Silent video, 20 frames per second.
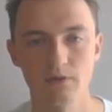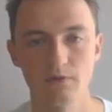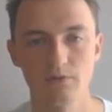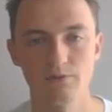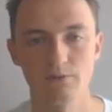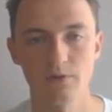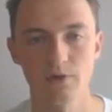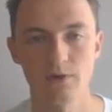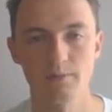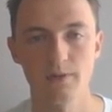
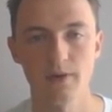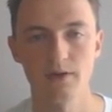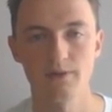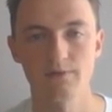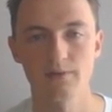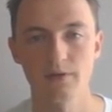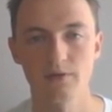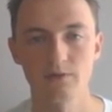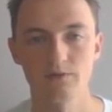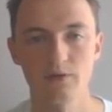for the
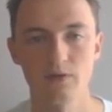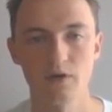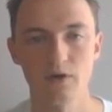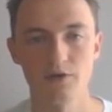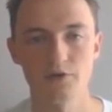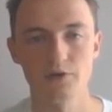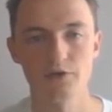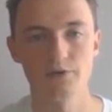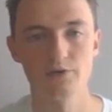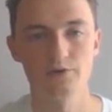benefit of the larger
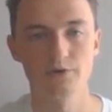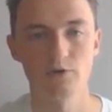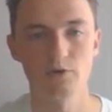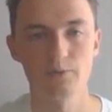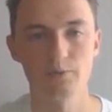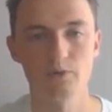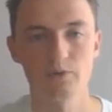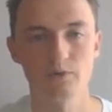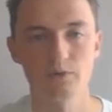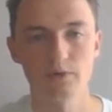user
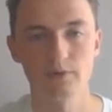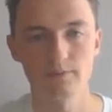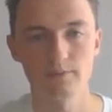community.